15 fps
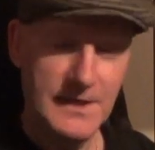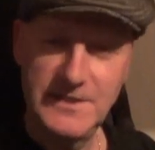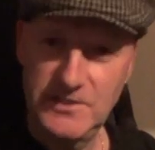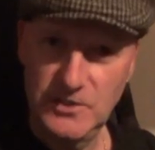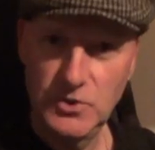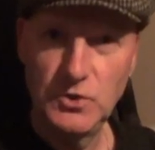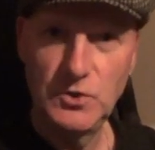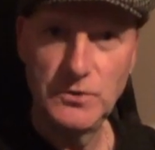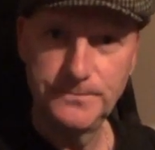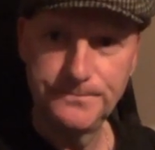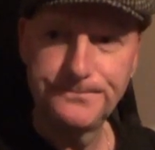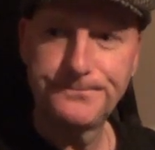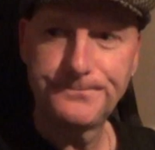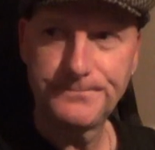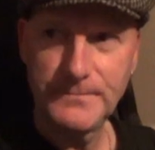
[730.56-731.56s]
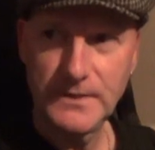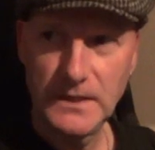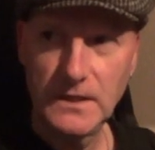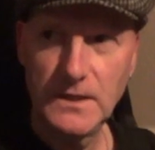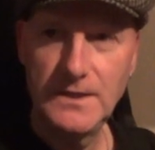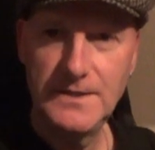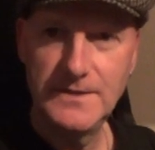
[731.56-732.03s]
And it's good.
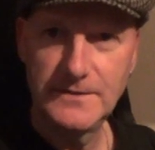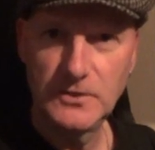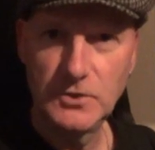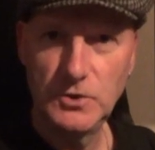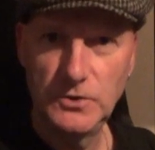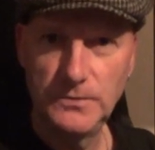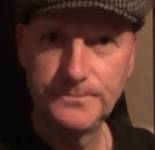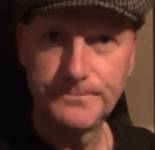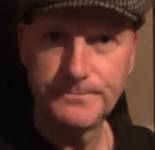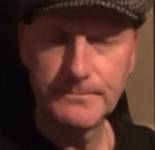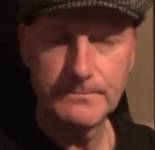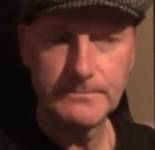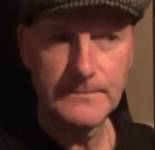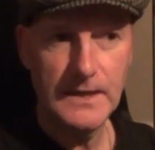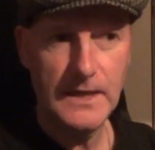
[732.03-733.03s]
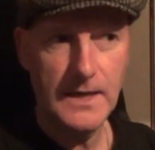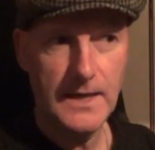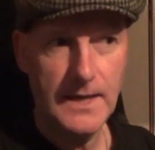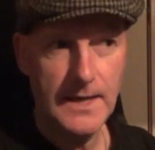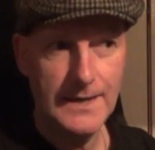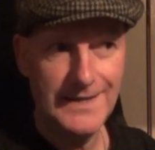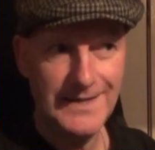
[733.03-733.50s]
It is good.
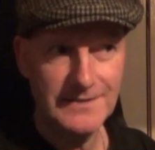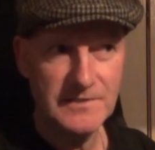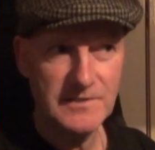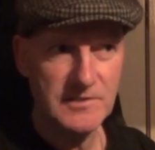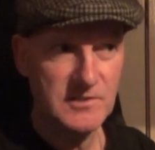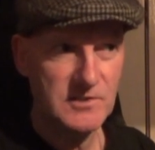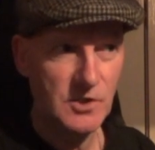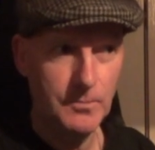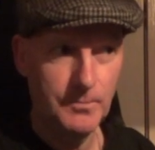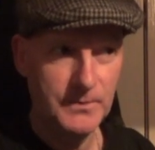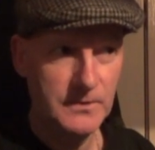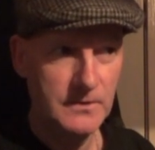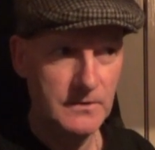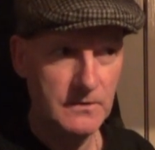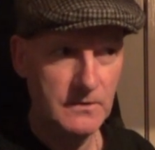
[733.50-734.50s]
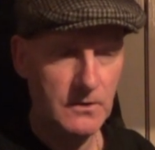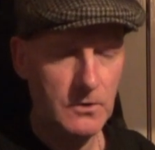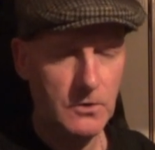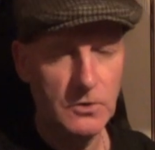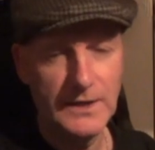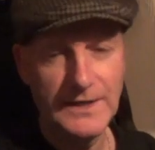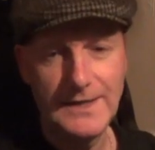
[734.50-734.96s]
I get stopped
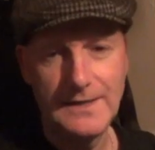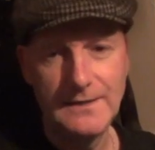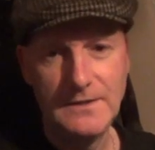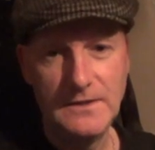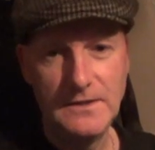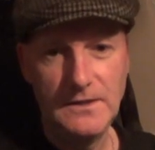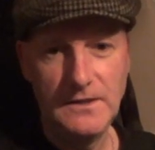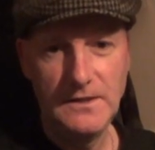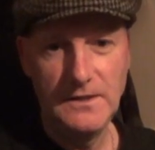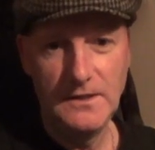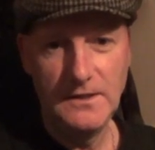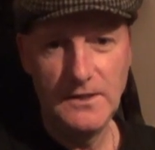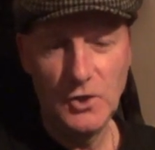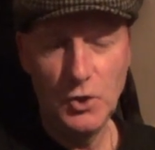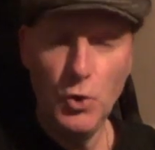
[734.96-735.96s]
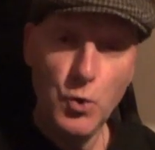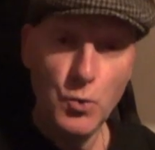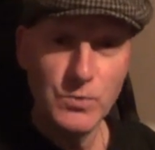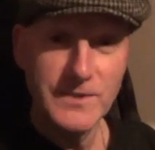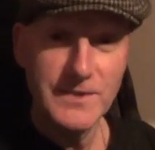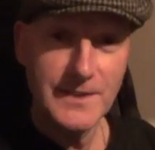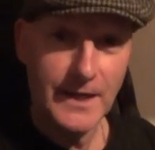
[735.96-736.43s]
or I get
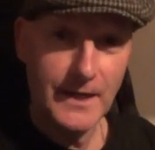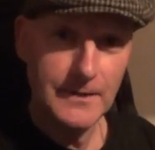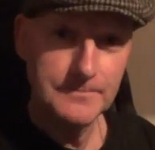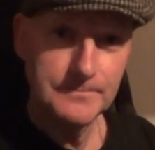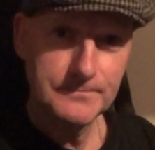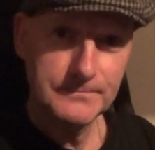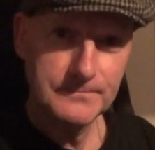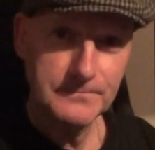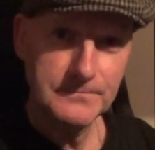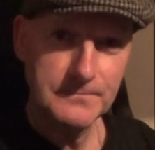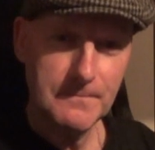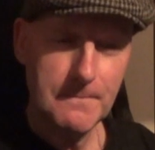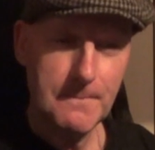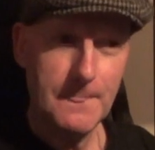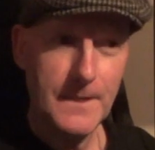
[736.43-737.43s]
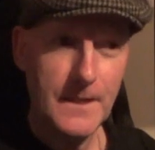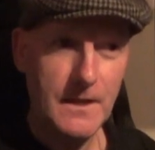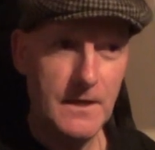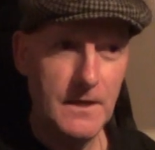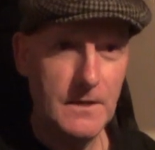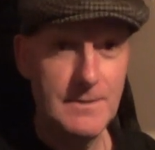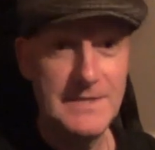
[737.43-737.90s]
hooted
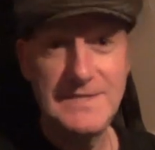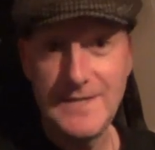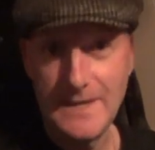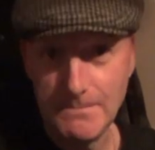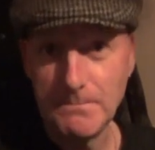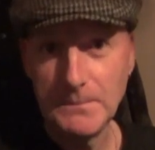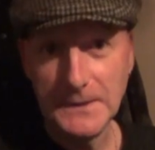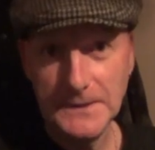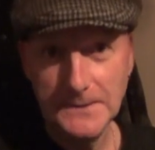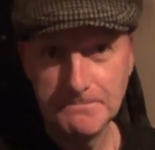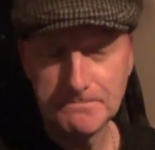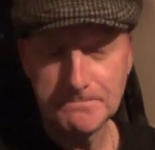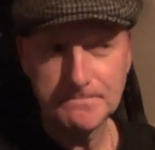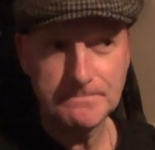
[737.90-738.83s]
at. In Denby,